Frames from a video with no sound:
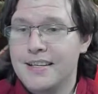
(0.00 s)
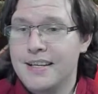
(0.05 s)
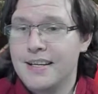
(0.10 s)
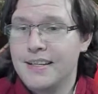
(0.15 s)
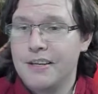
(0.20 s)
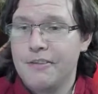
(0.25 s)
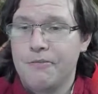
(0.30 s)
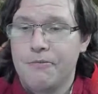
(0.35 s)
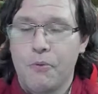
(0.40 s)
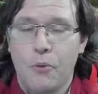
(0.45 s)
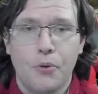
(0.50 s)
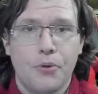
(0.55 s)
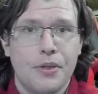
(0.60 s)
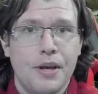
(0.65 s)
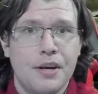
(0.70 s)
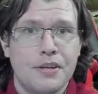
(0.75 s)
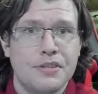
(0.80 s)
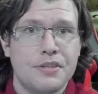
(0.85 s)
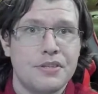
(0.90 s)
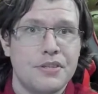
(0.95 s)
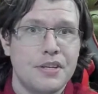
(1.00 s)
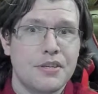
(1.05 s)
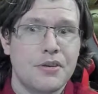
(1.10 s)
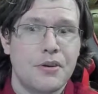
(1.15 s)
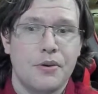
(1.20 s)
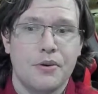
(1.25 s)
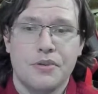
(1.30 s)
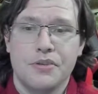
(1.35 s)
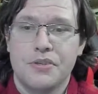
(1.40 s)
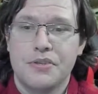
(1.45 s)
dealing
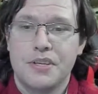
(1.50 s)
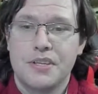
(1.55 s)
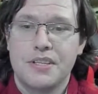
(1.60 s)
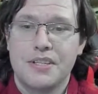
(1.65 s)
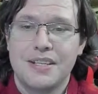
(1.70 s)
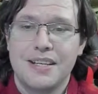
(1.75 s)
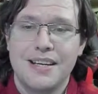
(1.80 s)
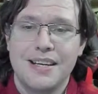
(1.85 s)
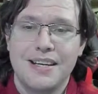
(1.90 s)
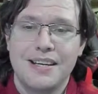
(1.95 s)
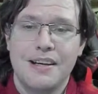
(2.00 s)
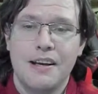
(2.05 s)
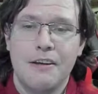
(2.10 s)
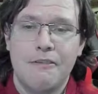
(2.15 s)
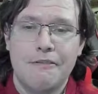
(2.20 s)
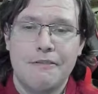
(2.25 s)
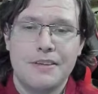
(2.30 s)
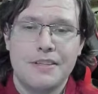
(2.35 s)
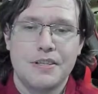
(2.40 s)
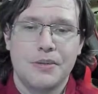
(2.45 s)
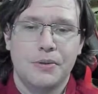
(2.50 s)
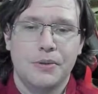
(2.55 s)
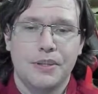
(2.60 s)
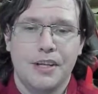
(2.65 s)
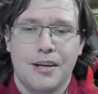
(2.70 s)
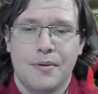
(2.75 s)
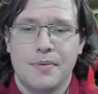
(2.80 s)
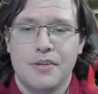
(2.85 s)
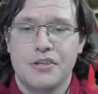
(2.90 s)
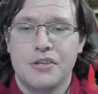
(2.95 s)
4,616 physical
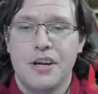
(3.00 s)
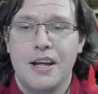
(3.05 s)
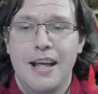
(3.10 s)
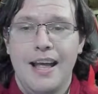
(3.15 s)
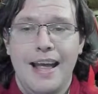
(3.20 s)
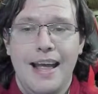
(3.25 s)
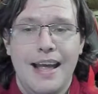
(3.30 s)
damage